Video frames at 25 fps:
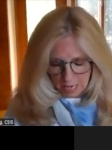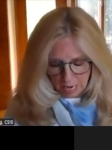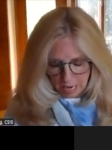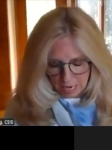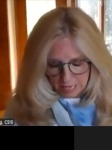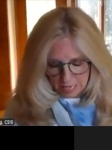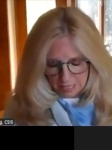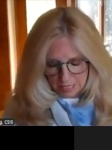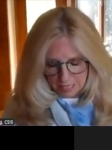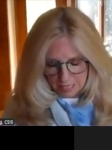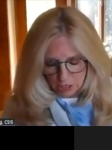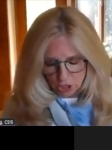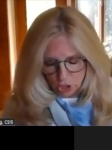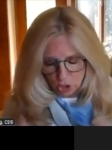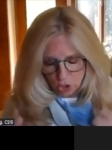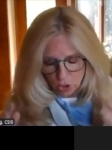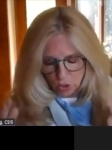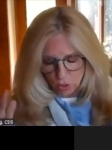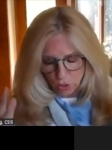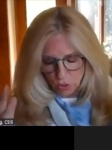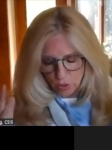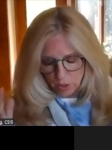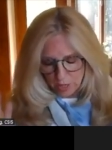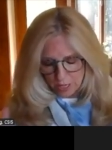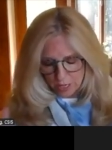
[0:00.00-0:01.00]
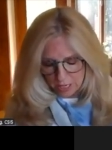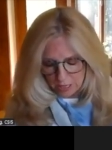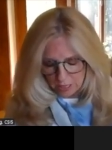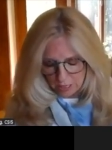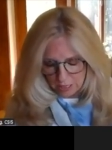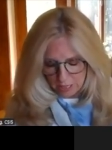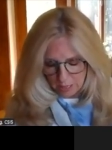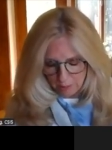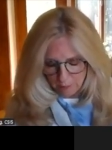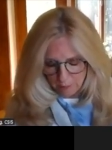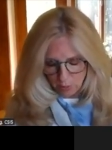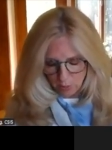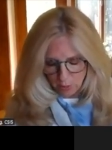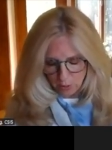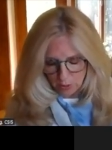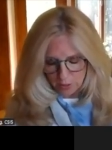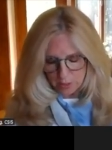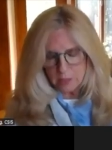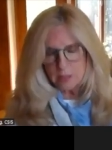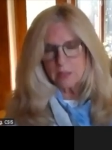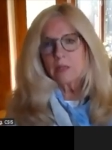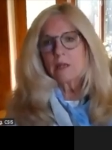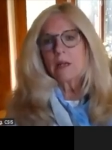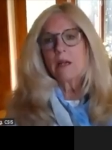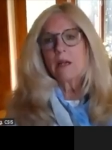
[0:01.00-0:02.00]
I think it's critically
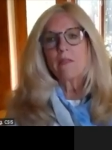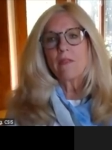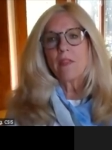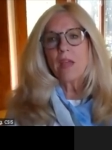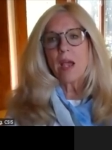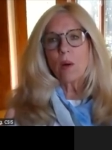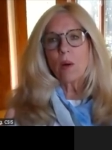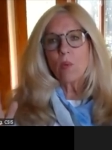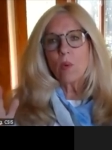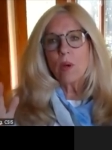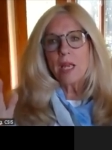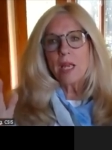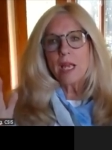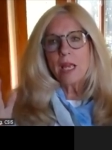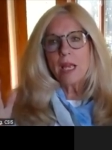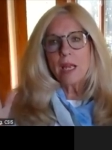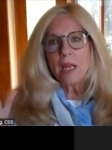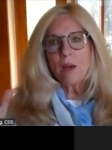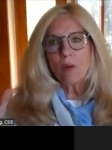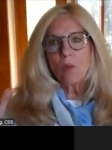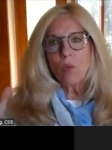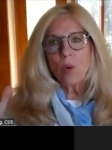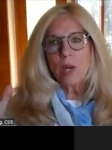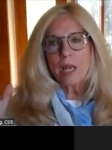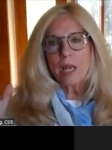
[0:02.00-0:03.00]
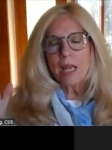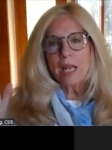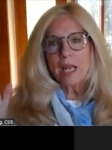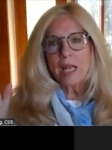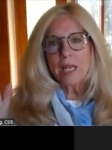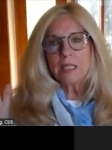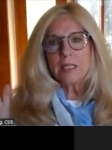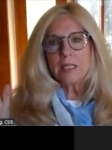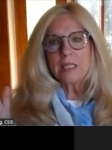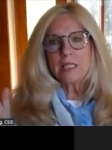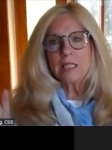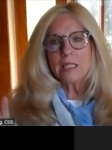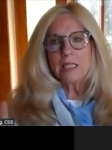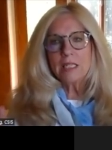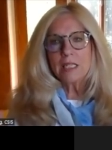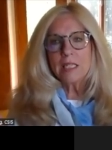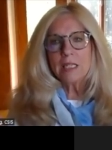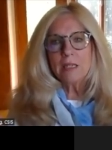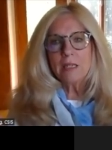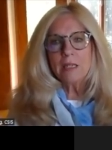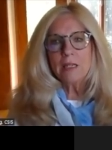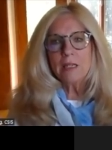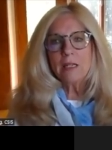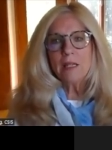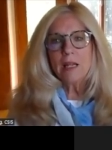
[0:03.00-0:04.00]
important that we, we
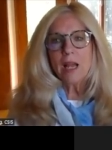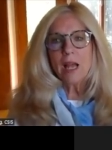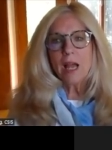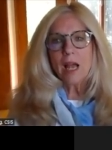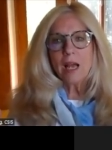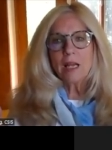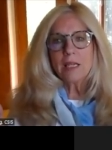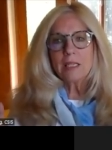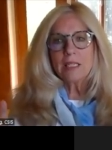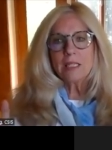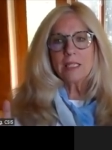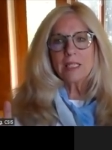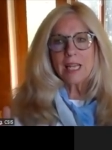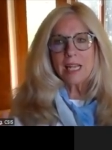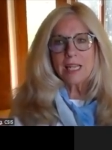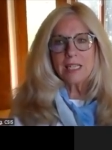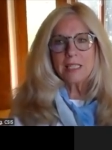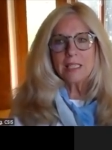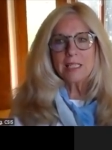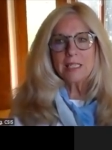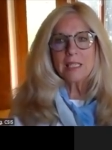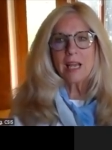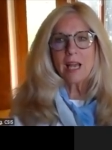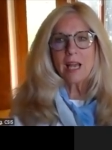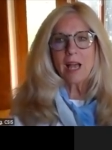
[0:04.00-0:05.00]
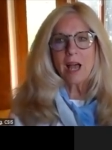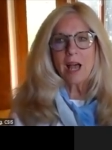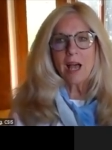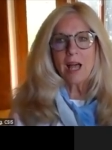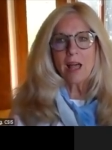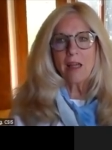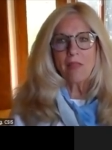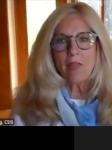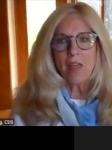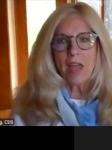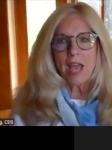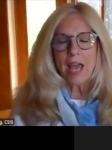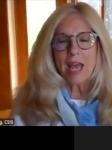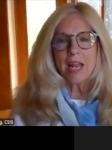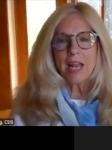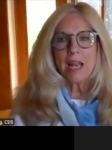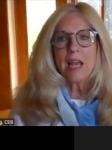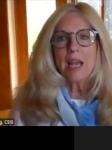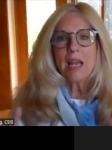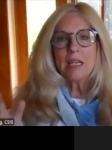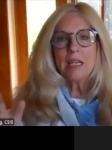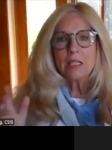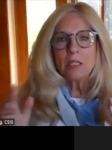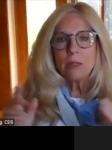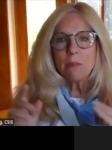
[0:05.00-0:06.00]
instill a sense that
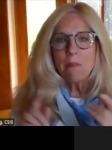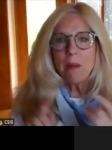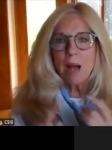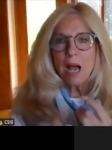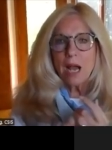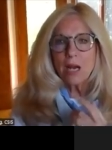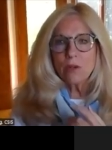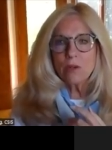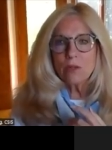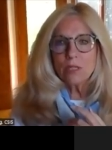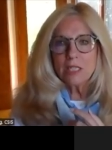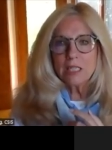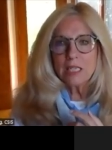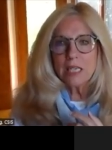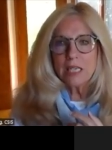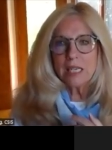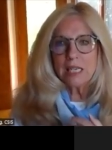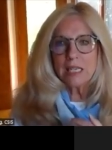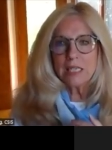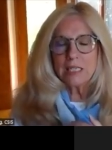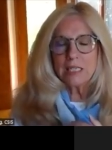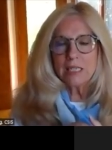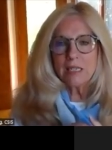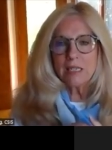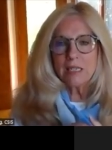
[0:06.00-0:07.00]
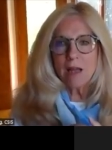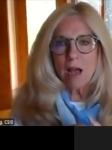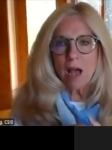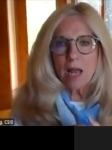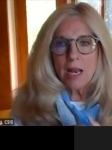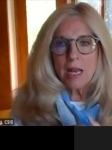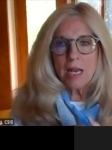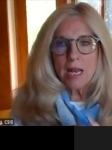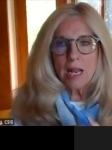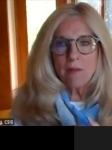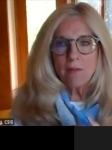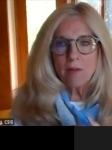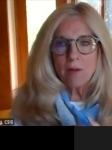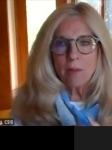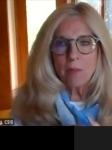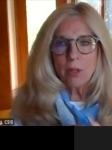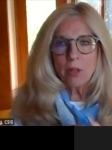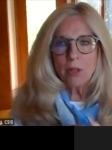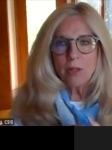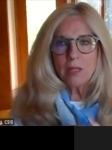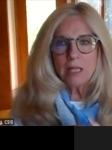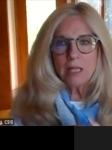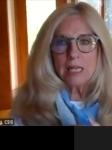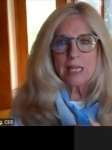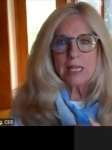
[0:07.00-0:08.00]
democracy is not
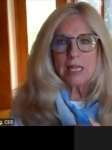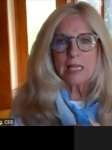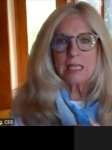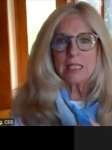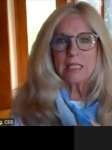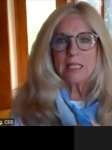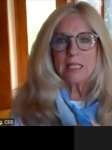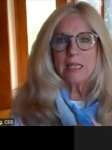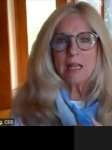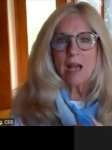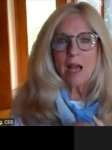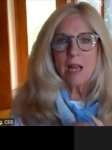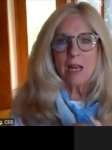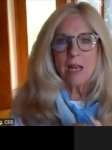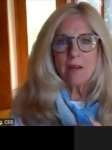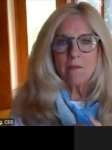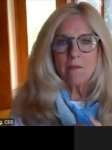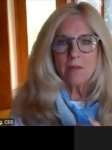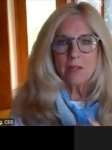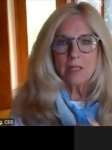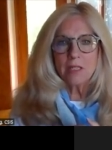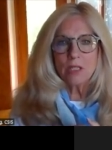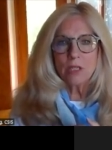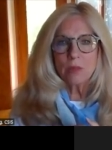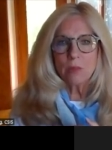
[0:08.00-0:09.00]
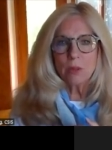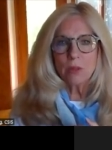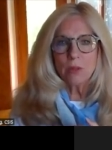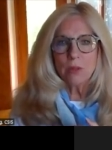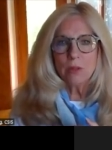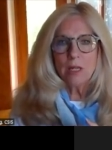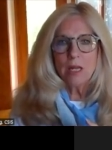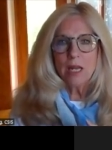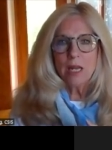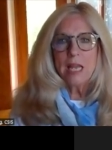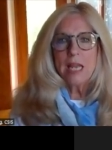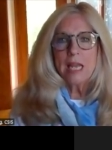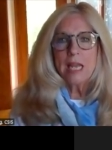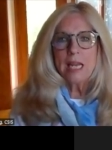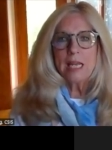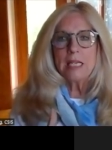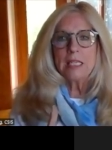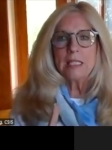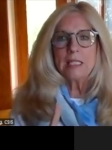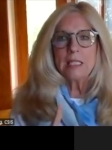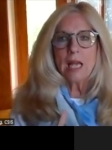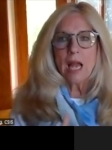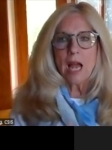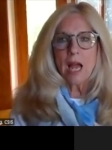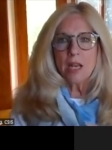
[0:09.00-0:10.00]
inevitable, it is not invincible, it
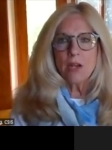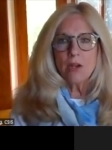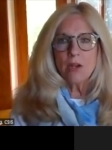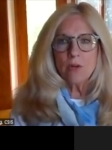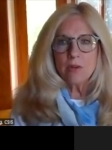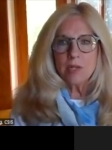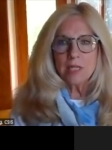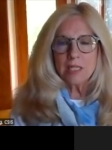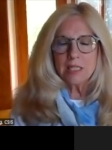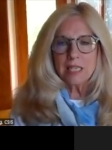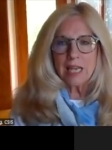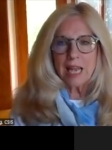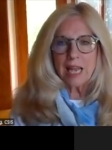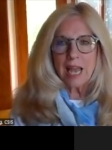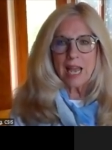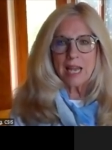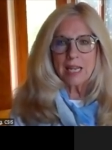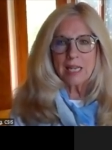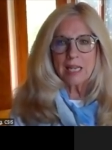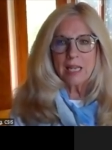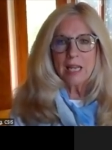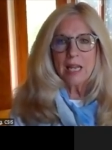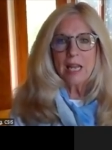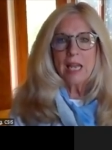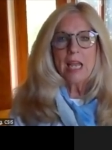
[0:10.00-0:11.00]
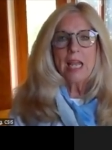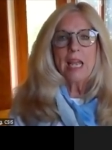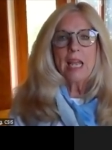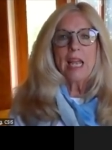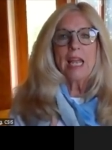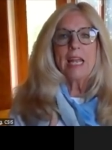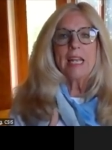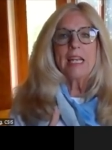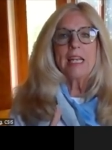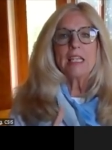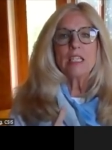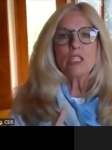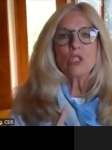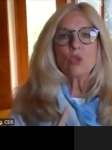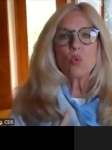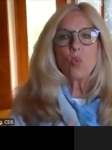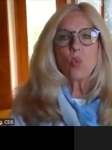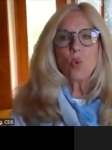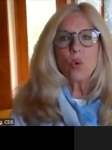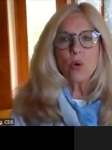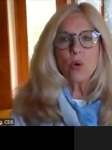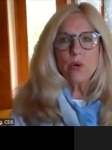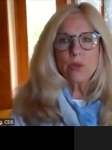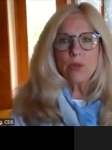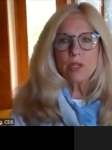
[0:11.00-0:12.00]
is under attack, and it is
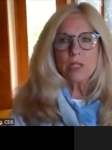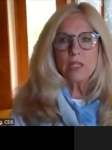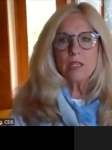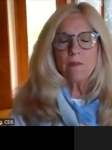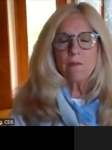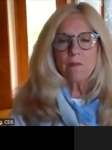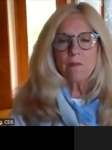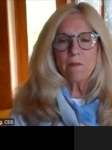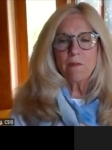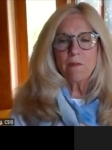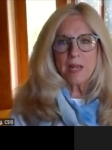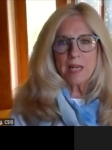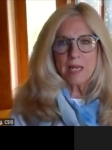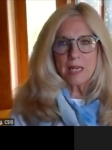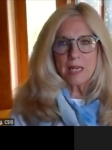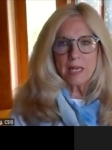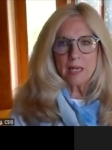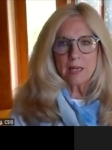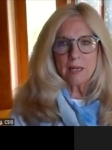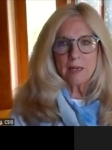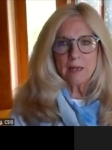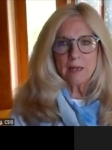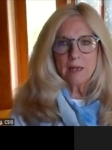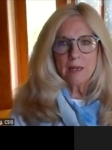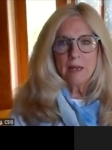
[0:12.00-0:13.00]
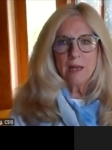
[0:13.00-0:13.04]
worth defending,